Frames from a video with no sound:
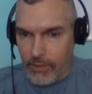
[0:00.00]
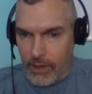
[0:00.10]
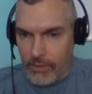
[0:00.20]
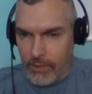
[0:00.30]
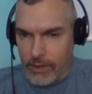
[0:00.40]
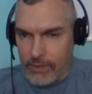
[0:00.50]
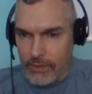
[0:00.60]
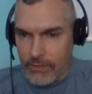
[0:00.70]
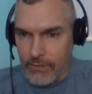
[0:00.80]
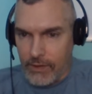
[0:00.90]
brainwashed
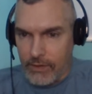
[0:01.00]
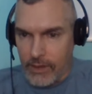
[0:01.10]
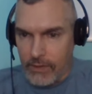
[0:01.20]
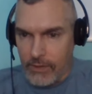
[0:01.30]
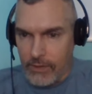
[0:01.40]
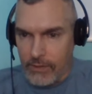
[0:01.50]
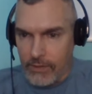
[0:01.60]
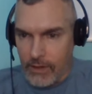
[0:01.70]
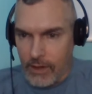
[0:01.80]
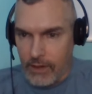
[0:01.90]
with the fiction
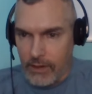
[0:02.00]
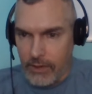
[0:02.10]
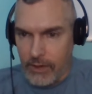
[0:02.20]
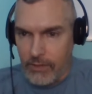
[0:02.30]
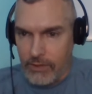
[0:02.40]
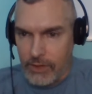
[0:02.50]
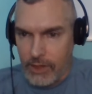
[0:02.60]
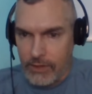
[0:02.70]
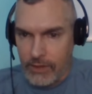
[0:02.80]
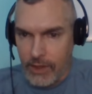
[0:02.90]
language. I agree with
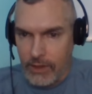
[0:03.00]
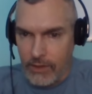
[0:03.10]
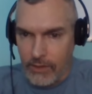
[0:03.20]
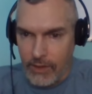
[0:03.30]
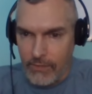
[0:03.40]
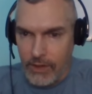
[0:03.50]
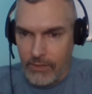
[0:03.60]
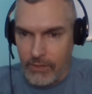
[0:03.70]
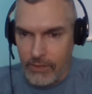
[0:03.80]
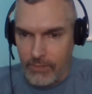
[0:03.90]
Jason. I don't have
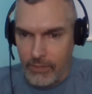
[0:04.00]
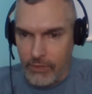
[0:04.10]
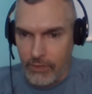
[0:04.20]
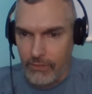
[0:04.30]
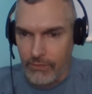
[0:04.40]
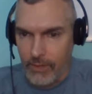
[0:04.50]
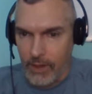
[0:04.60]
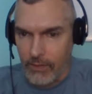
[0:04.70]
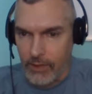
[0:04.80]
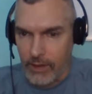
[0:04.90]
anyone to proof
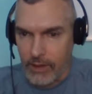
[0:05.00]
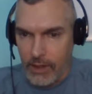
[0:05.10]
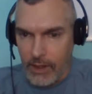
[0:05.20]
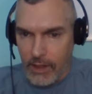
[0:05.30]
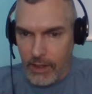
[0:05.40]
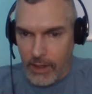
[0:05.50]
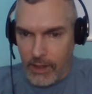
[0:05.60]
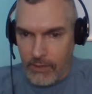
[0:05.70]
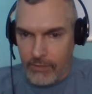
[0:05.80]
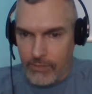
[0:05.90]
my work.
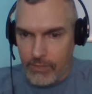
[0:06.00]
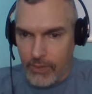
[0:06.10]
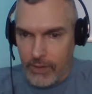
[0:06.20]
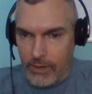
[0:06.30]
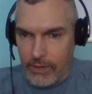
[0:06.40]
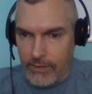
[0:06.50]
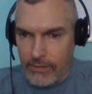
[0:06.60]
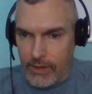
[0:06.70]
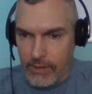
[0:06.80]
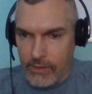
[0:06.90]
I know it's important. I
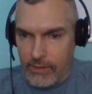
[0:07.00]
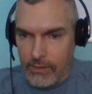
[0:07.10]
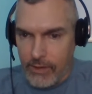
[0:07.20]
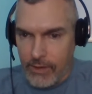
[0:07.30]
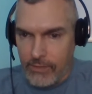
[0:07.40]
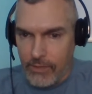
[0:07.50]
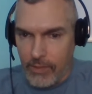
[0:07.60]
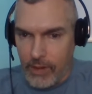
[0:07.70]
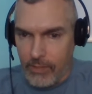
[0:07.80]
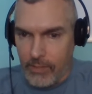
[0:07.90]
just can't grasp the
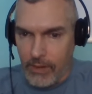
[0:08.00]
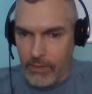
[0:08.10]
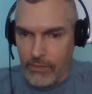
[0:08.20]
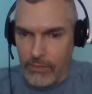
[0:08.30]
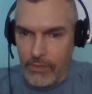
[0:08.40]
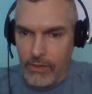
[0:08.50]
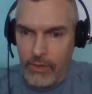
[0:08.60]
bare bones.